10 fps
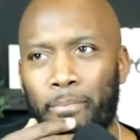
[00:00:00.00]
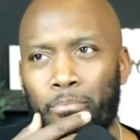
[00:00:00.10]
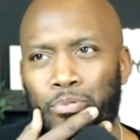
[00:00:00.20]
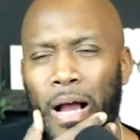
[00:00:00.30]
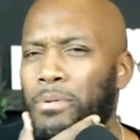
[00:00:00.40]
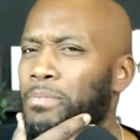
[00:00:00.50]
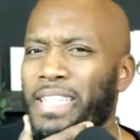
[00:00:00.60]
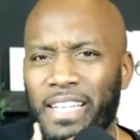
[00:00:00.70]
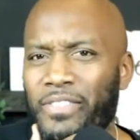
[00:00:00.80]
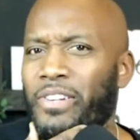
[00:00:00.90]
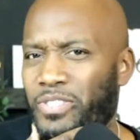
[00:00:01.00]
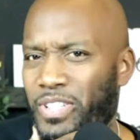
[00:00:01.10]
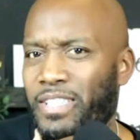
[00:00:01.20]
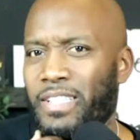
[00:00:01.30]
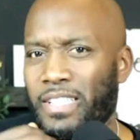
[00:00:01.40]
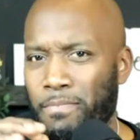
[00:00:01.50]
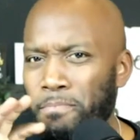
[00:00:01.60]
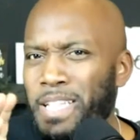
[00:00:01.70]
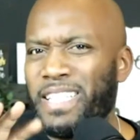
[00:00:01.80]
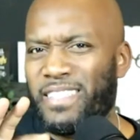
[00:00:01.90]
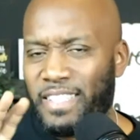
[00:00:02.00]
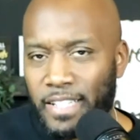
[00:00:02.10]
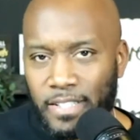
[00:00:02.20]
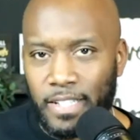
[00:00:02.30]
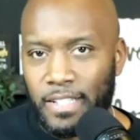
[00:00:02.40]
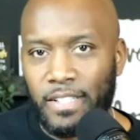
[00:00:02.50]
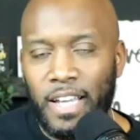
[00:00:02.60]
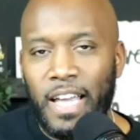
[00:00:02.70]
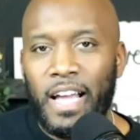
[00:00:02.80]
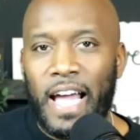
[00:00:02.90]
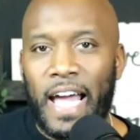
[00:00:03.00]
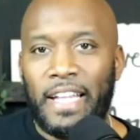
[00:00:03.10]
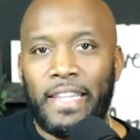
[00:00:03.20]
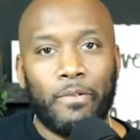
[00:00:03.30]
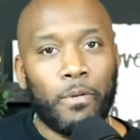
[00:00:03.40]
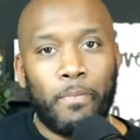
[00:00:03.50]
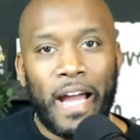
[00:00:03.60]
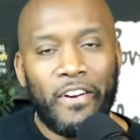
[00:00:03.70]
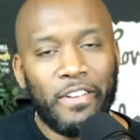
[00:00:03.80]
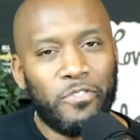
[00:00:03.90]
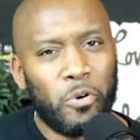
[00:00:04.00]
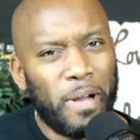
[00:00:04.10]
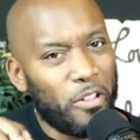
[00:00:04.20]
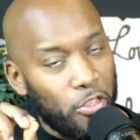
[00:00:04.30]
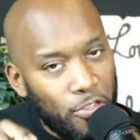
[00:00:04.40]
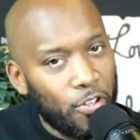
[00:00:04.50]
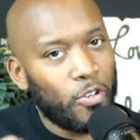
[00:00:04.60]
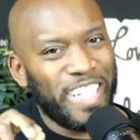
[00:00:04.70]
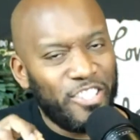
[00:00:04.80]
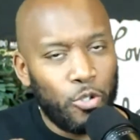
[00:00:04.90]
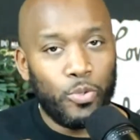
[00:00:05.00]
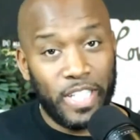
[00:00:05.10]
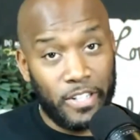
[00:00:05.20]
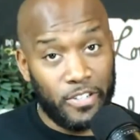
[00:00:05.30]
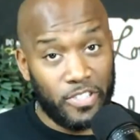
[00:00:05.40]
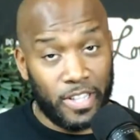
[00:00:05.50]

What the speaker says: probably in their 60s, mid 60s, and they were married for about 32 years.